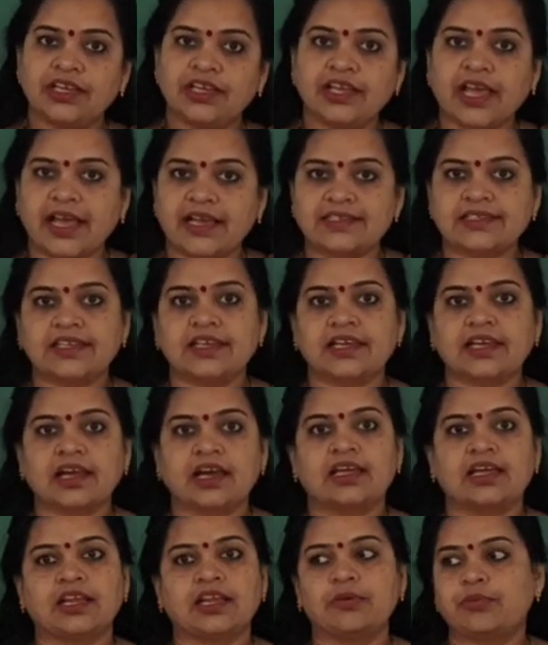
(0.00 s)
has a
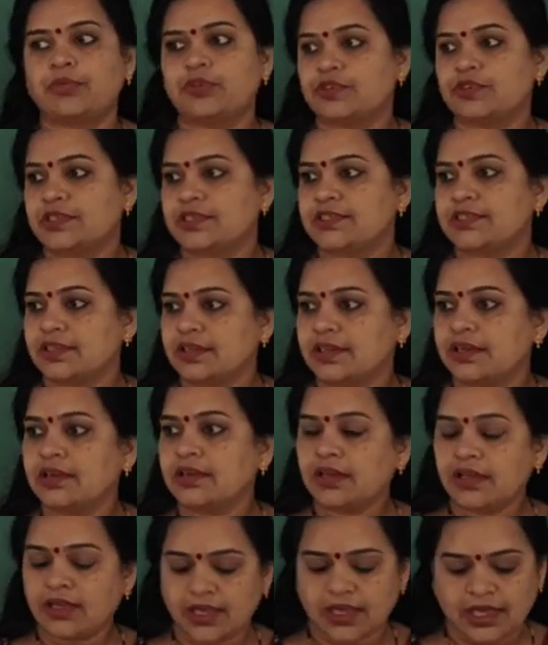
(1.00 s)
car, he possesses
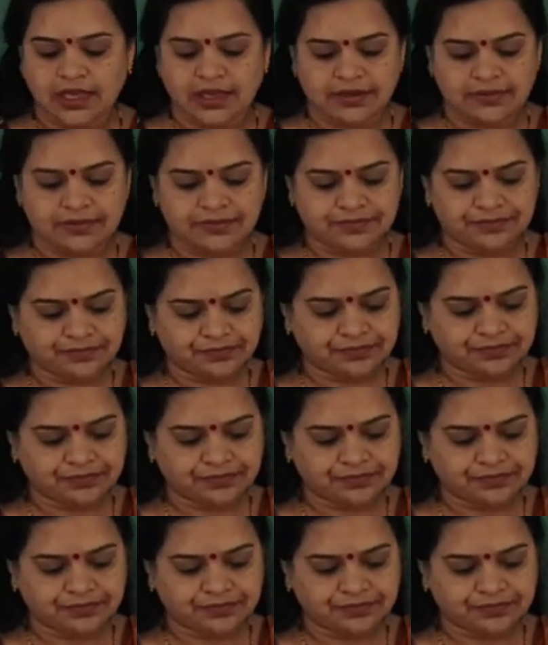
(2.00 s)
a car.